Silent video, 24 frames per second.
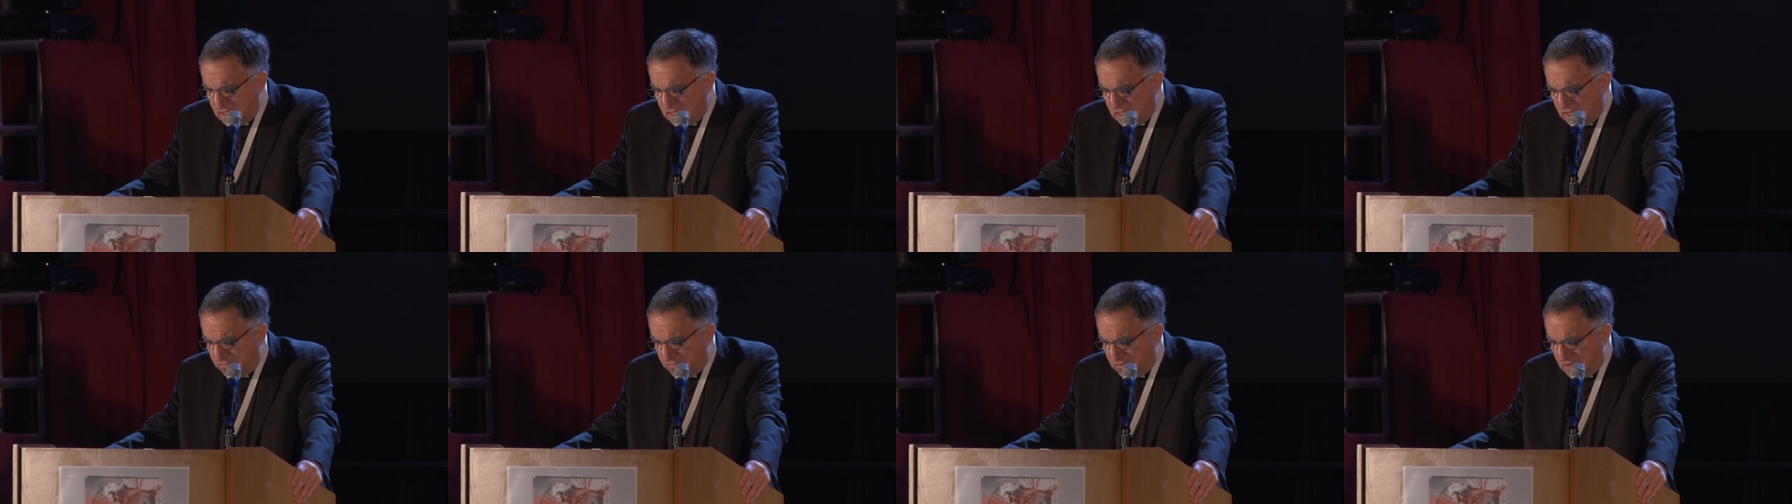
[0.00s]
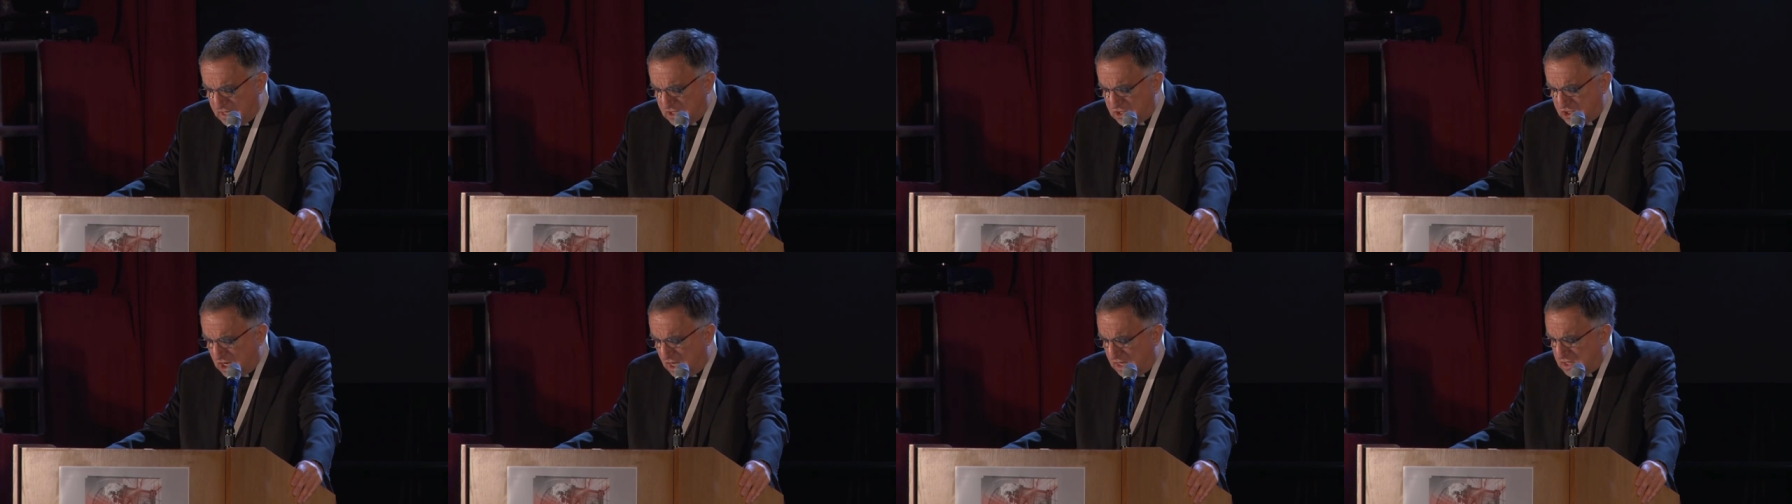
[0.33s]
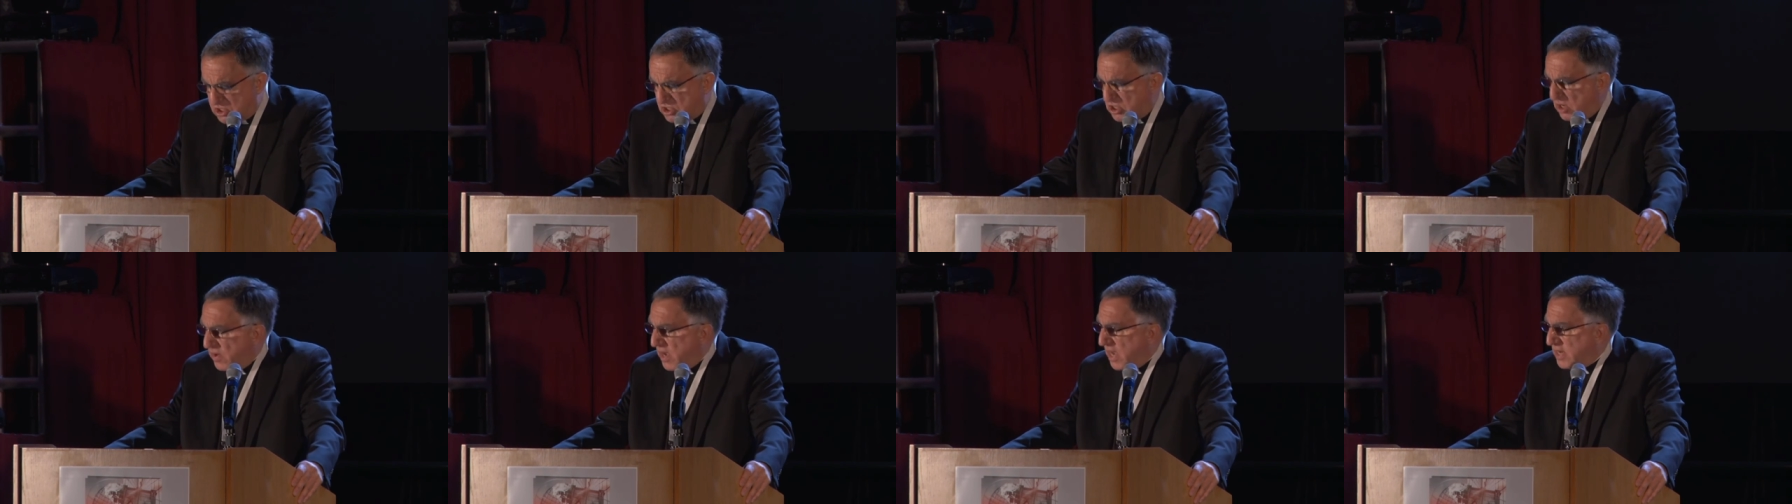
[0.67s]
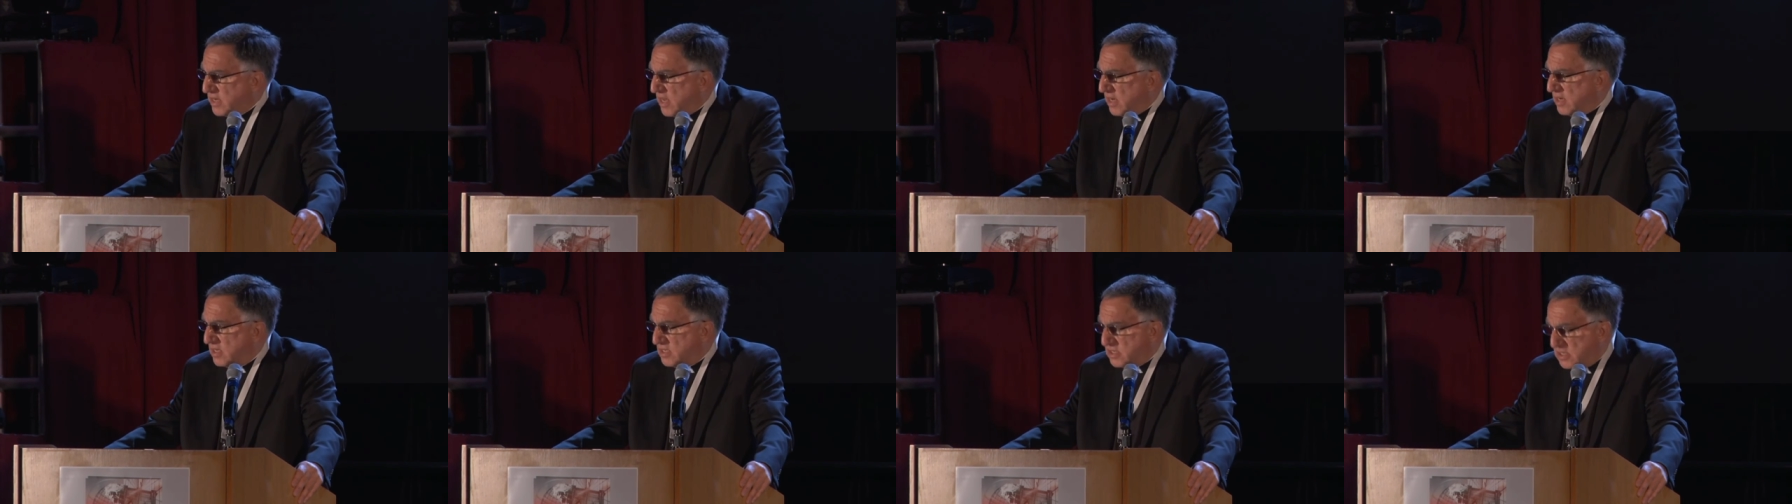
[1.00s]
If we judged our
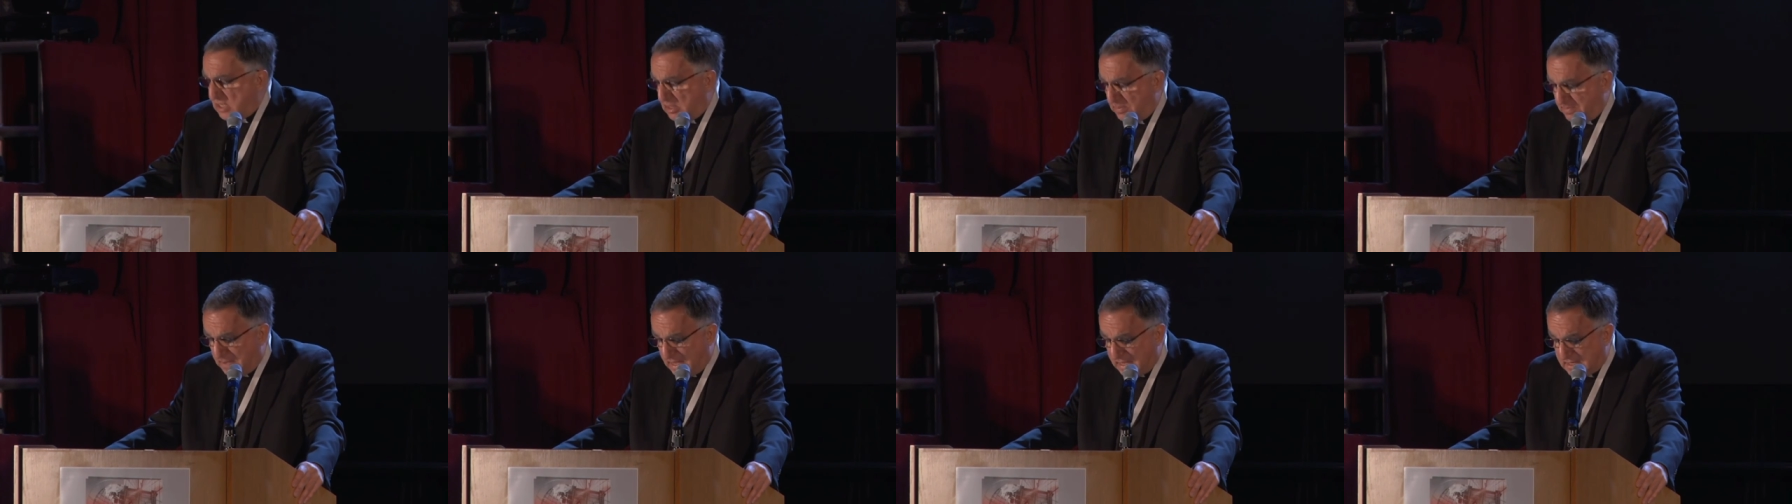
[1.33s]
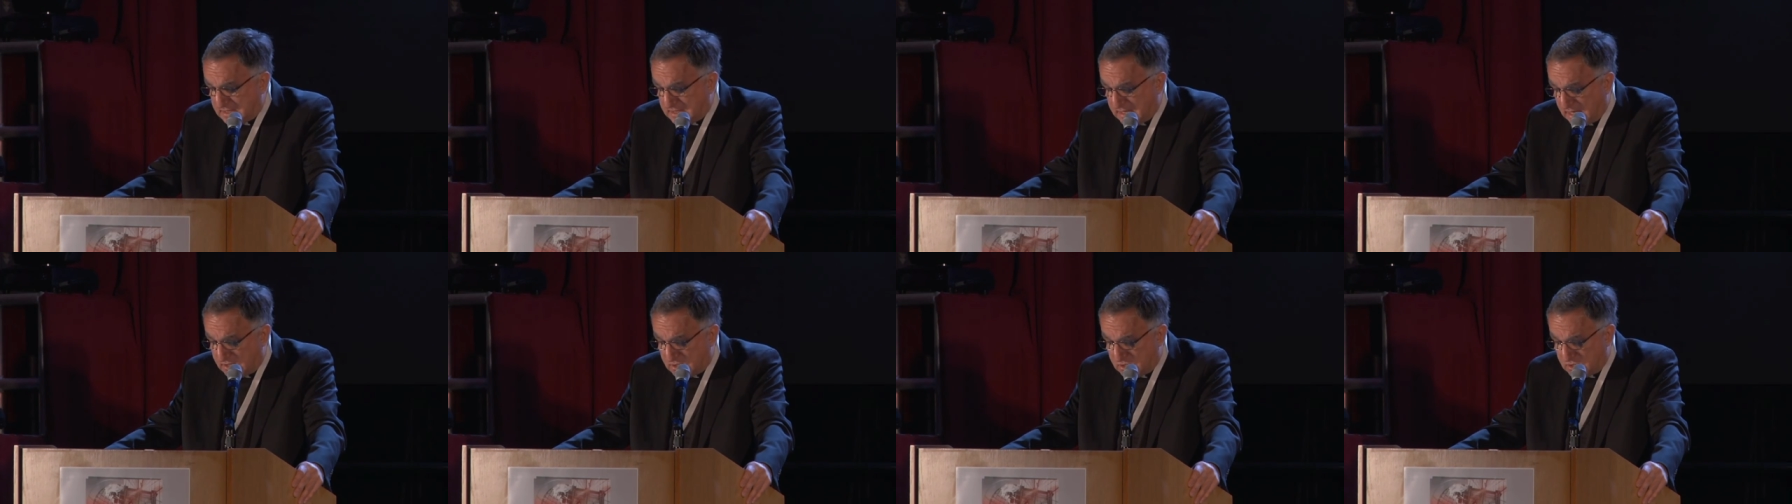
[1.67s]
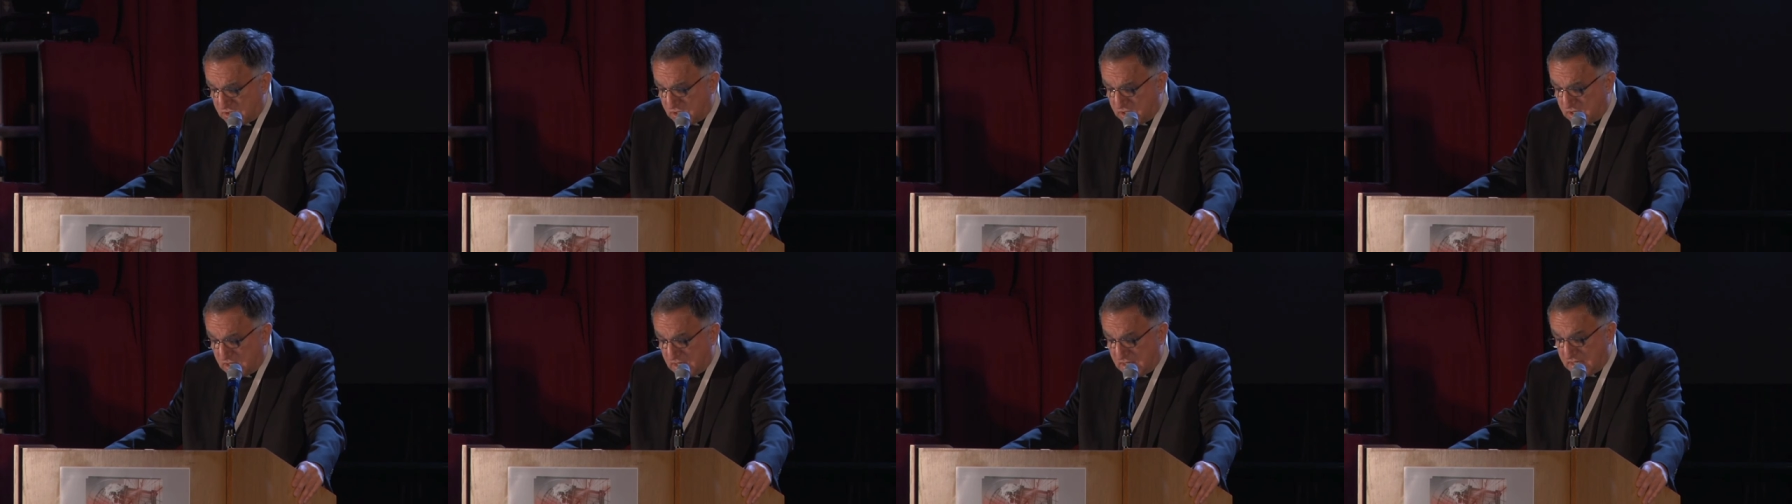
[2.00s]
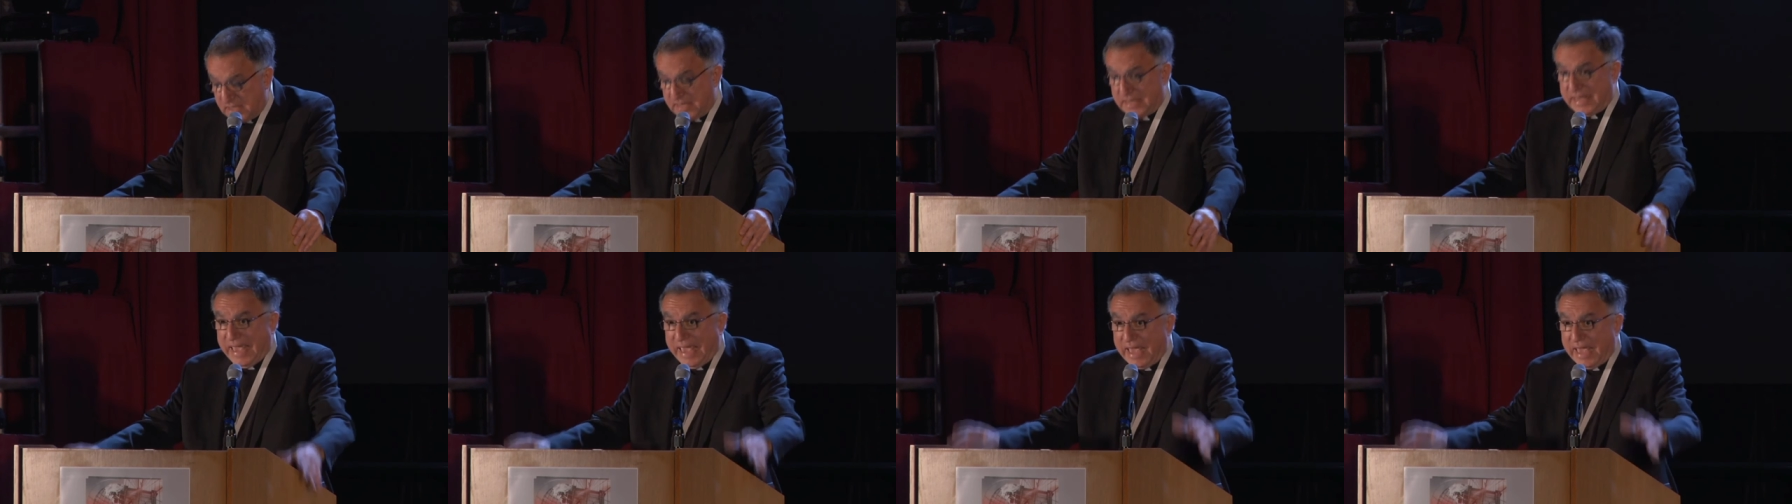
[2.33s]
identity based on certain